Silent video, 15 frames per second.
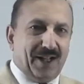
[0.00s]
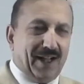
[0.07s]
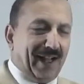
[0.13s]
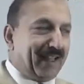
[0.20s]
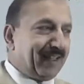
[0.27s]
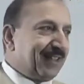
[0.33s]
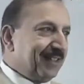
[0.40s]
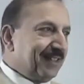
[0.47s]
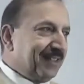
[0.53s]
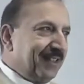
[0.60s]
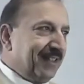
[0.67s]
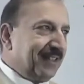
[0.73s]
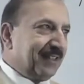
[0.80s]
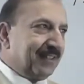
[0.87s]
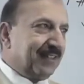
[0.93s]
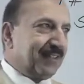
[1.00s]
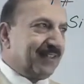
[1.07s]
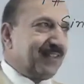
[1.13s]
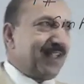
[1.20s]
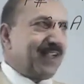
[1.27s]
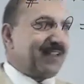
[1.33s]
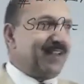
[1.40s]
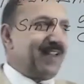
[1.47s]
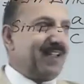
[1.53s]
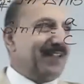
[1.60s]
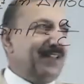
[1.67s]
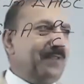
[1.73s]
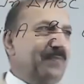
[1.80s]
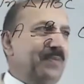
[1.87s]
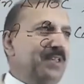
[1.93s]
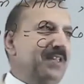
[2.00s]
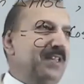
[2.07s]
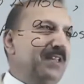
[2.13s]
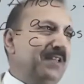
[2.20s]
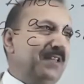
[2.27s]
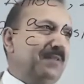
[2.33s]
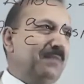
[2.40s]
I consider the second angle B here,